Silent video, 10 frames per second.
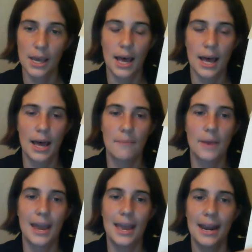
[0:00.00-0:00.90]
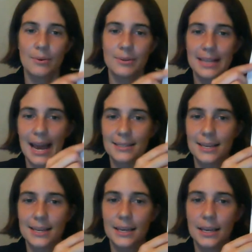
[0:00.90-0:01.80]
and I was
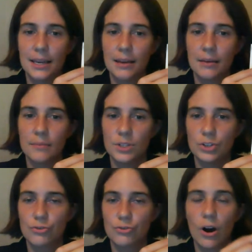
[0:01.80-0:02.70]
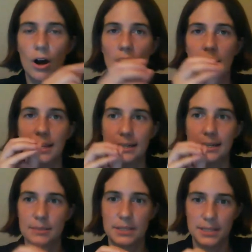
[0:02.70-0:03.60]
asking him to draw in a
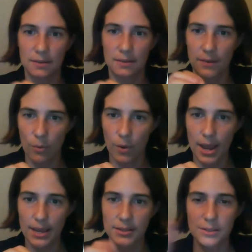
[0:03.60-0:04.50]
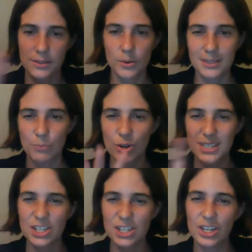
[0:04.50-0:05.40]
specific way. So it's more
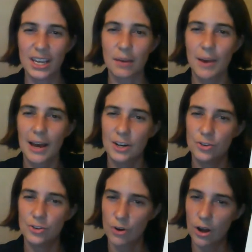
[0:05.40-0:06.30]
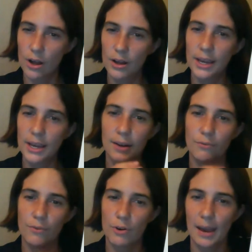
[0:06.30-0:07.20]
teaching him how to draw and
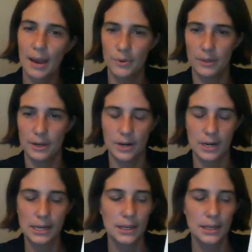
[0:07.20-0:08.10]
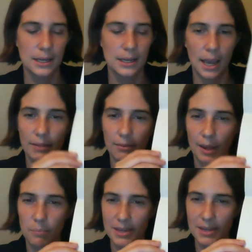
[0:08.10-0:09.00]
vocabulary and
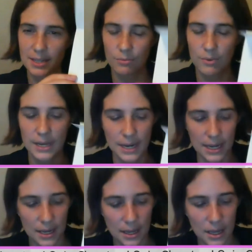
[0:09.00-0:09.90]
like basic reading.